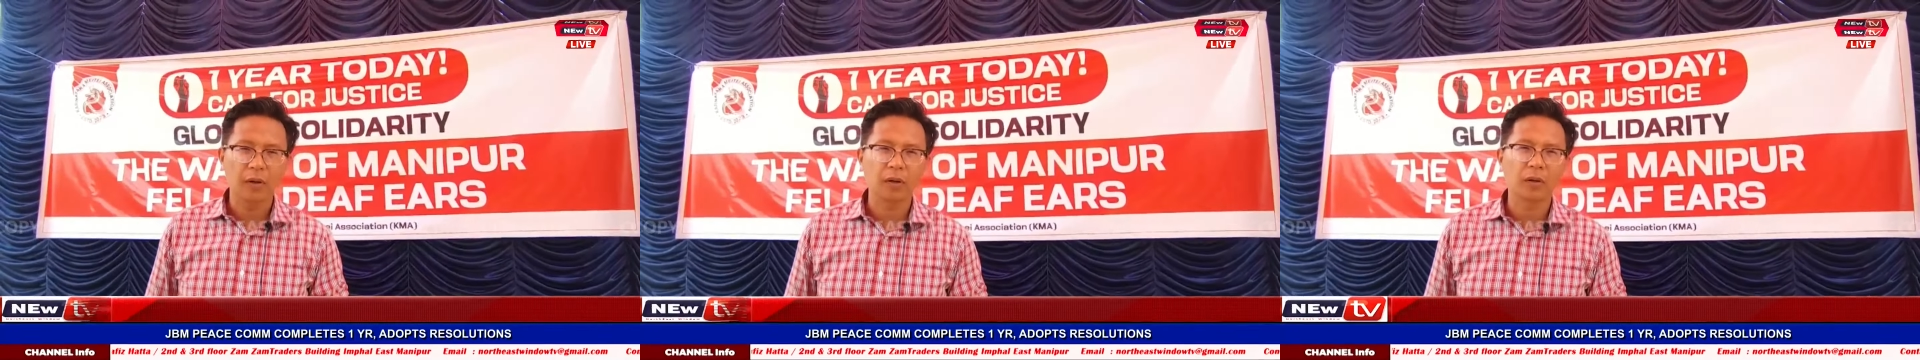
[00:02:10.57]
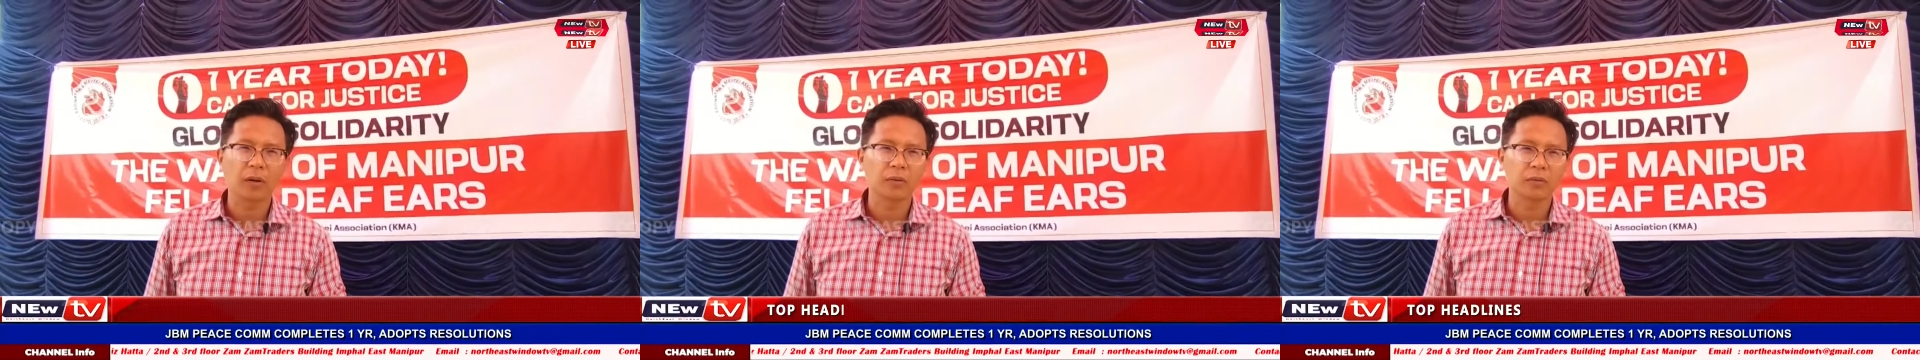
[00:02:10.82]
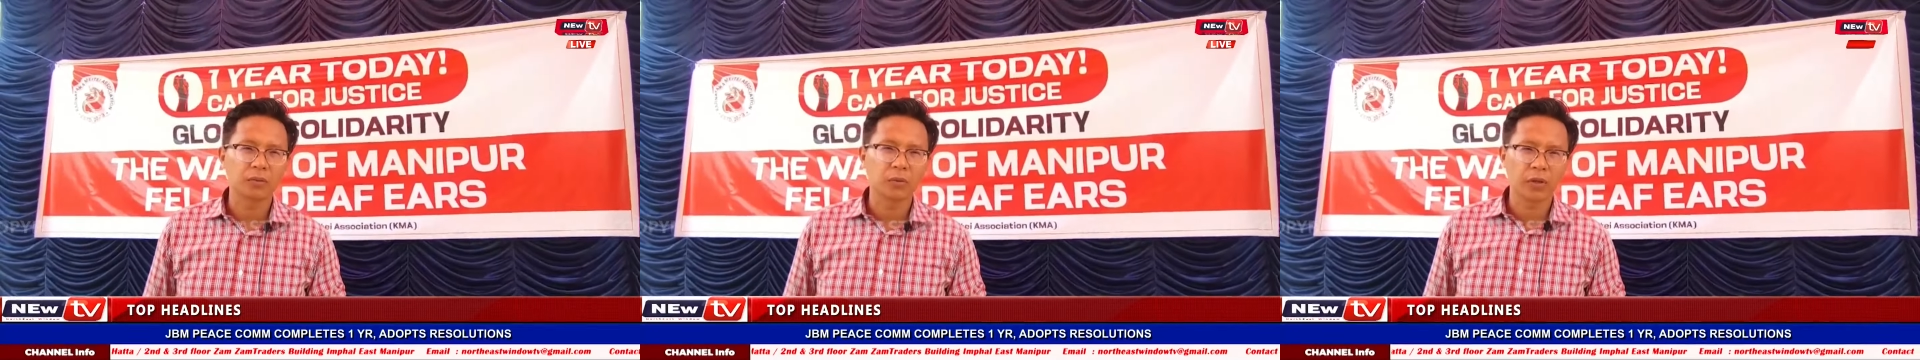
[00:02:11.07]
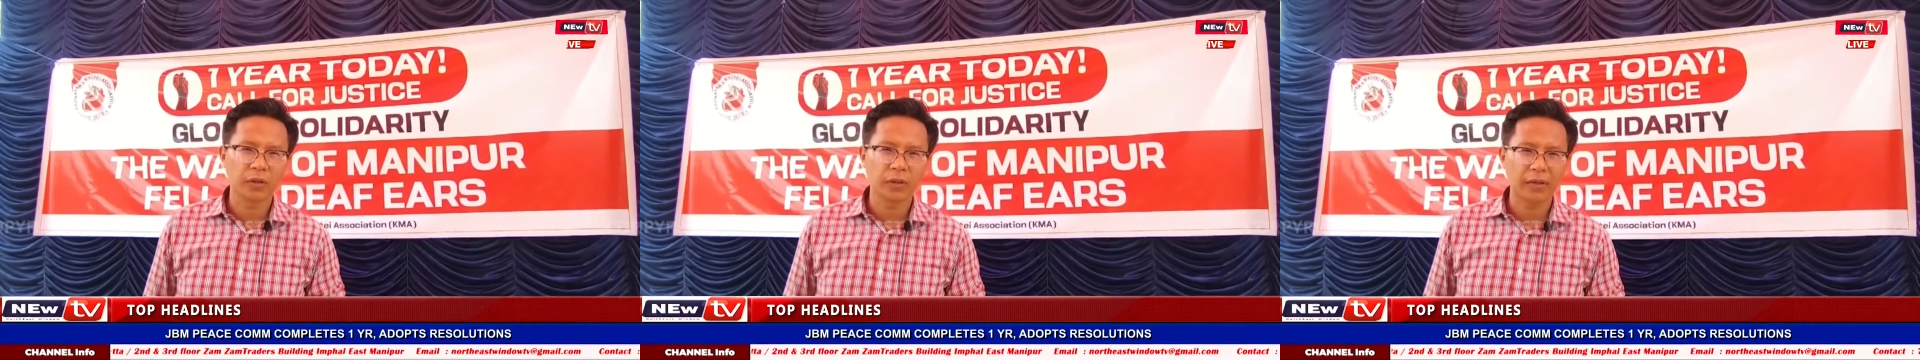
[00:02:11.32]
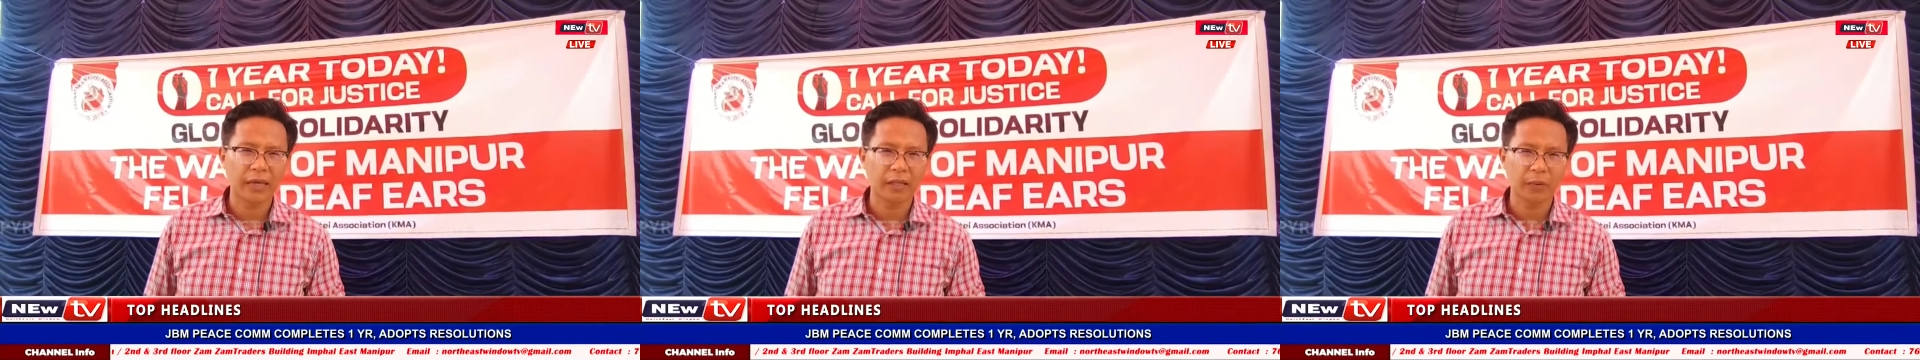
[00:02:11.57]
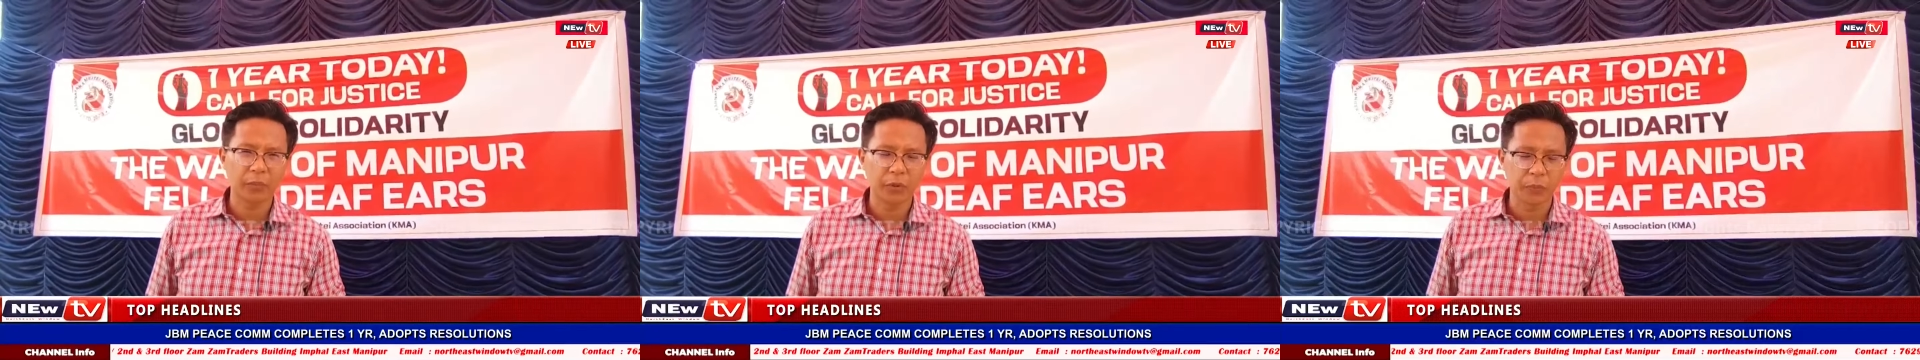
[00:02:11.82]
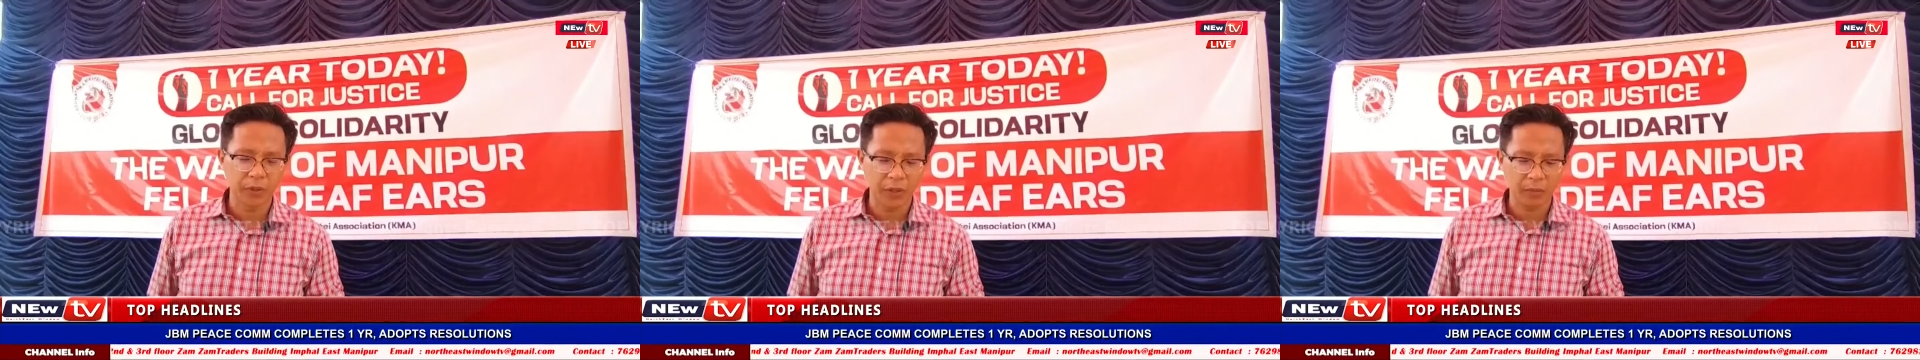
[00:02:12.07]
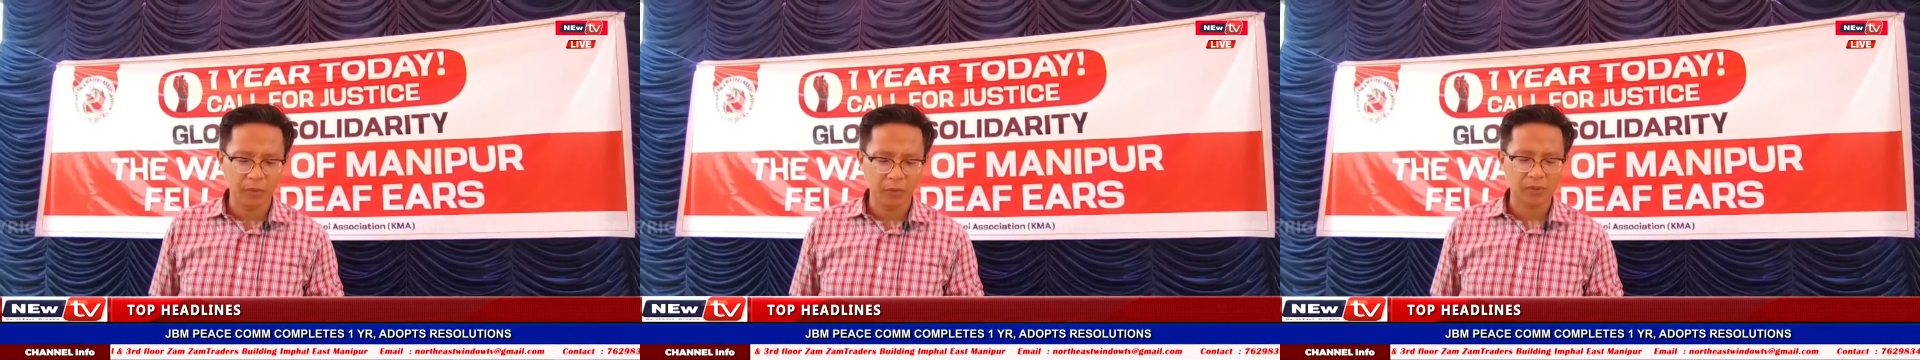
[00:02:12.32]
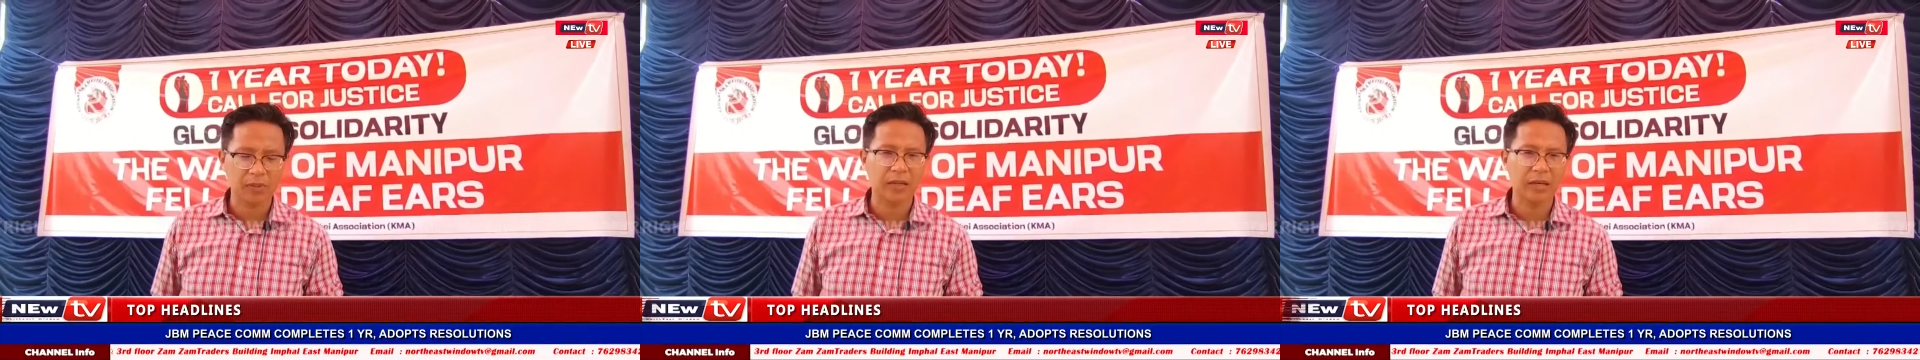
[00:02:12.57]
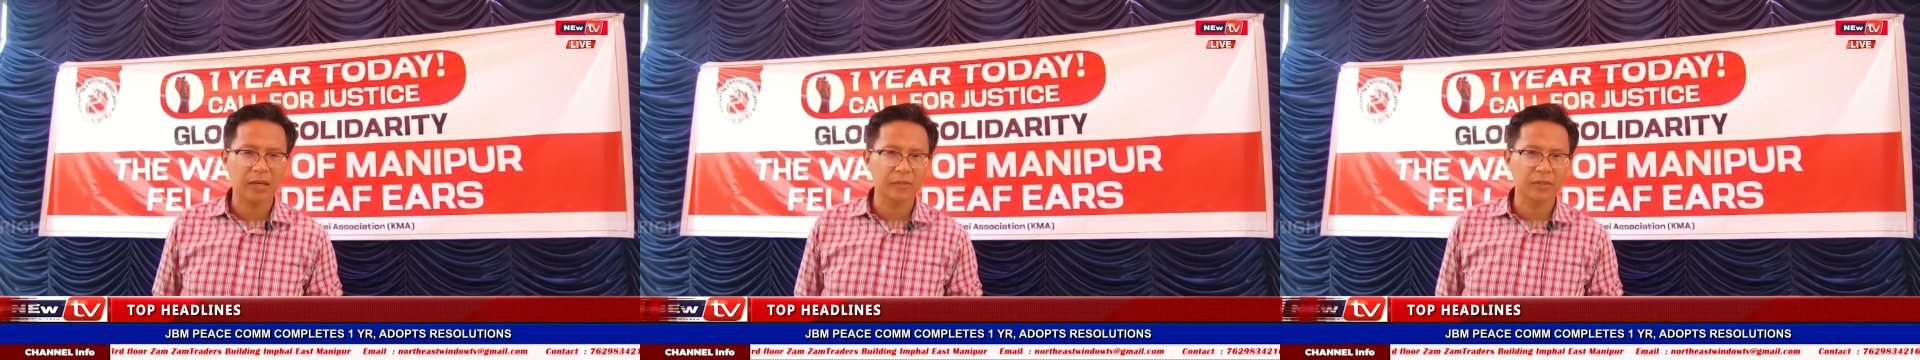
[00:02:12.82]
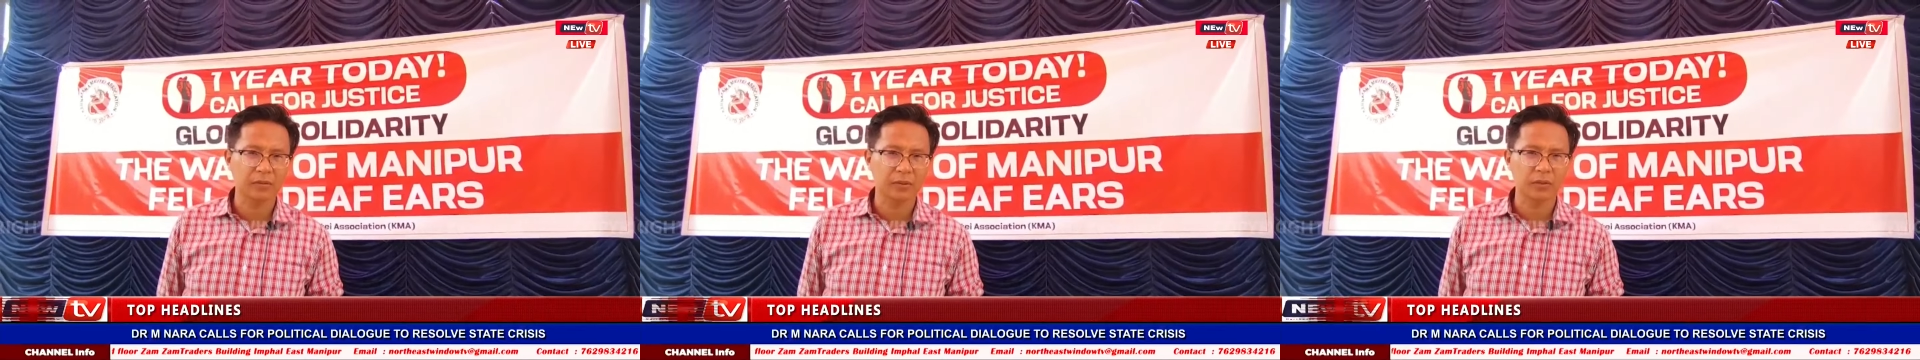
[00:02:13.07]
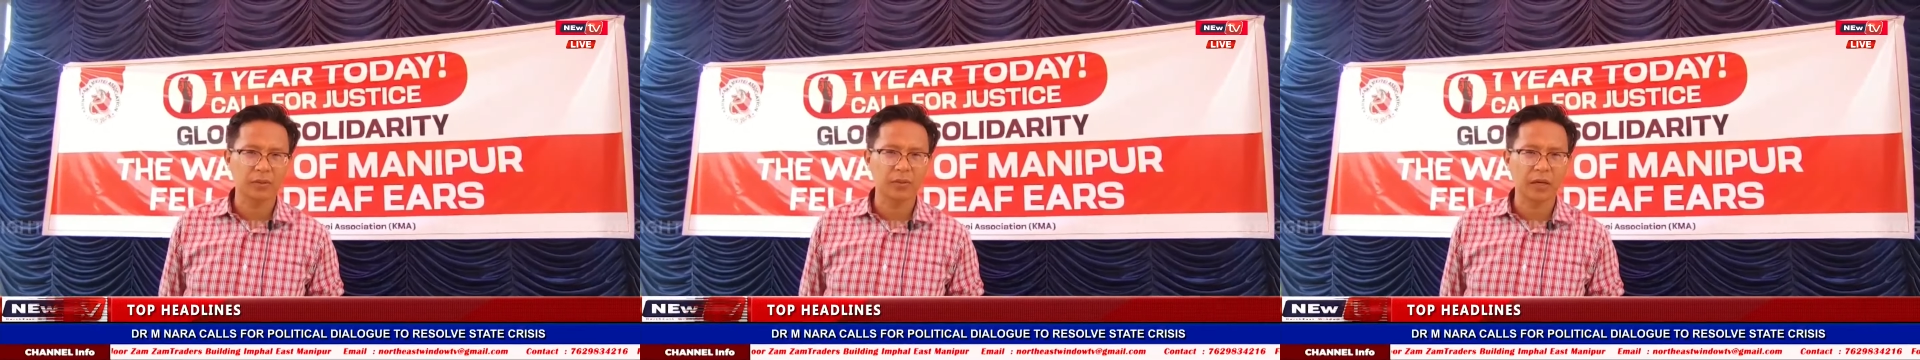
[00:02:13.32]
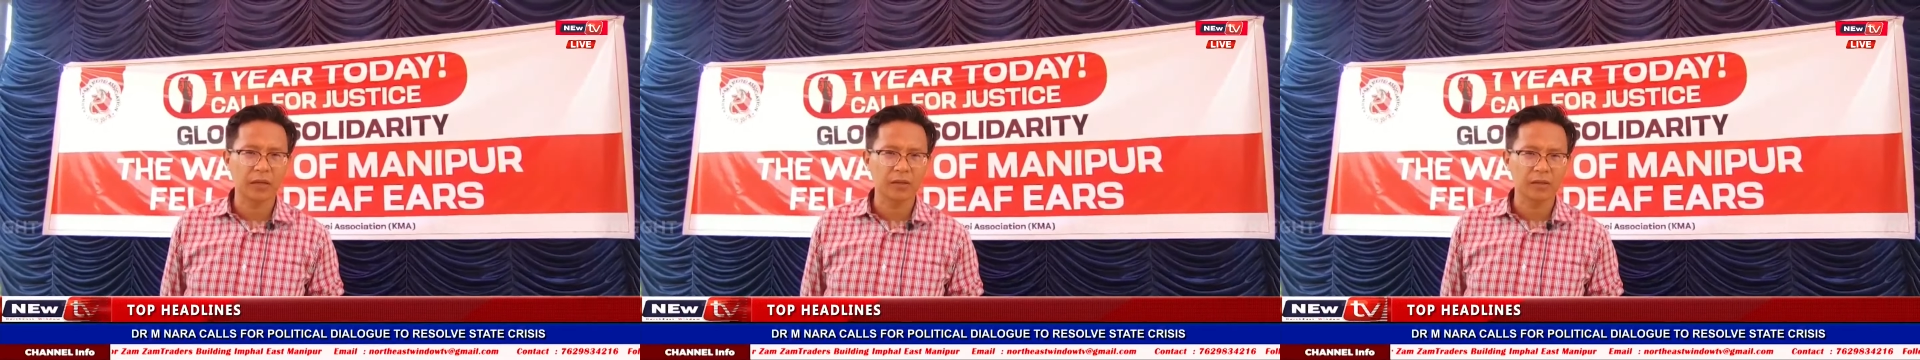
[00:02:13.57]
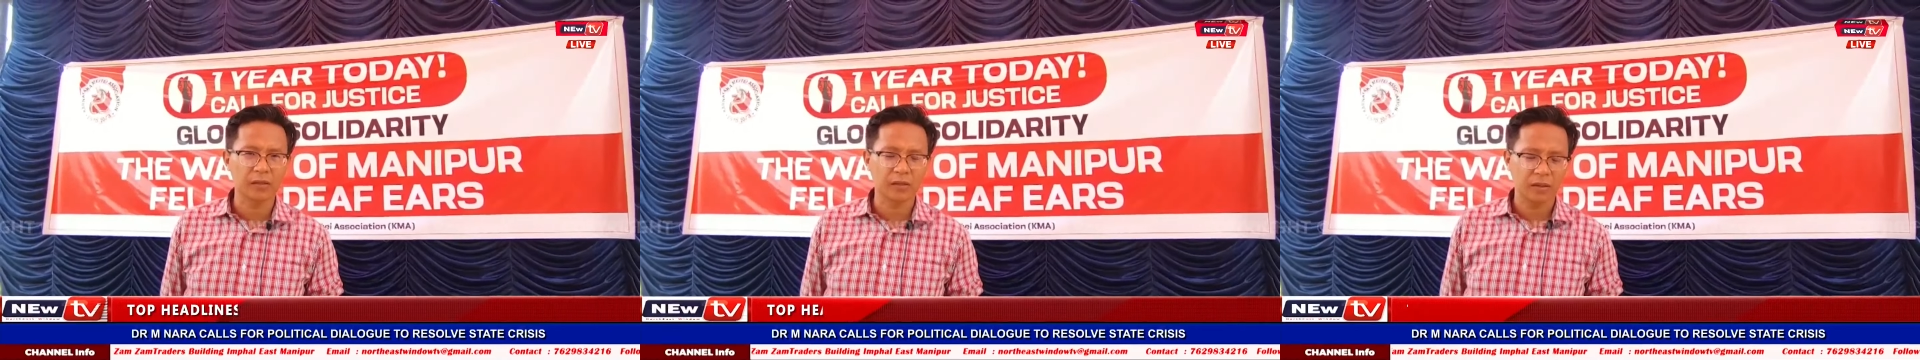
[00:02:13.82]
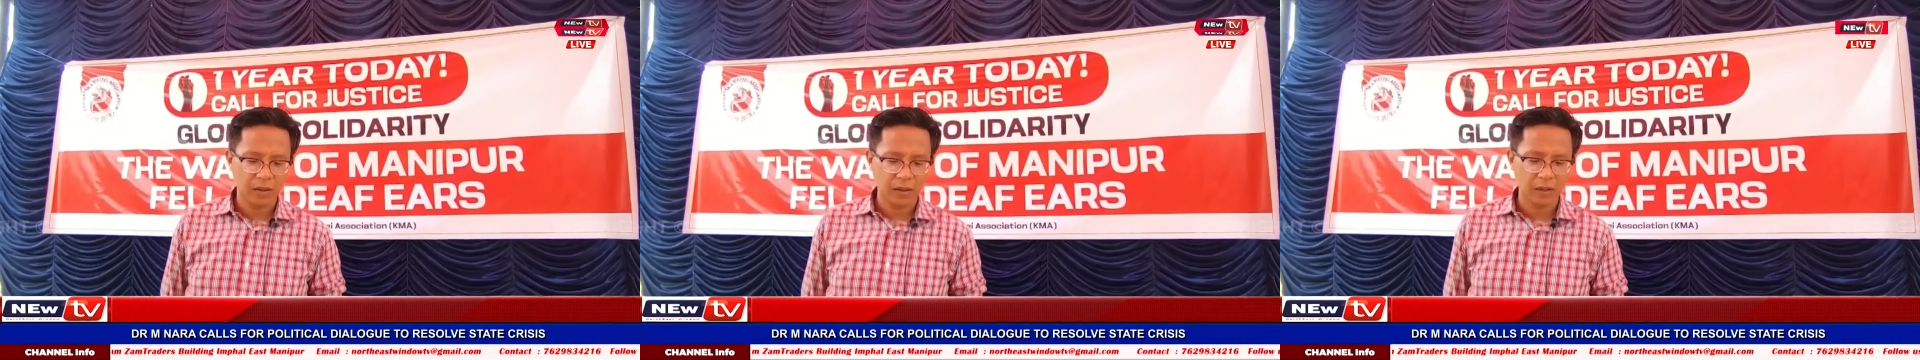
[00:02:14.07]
around two hundred nineteen people have lost their lives due to the violence,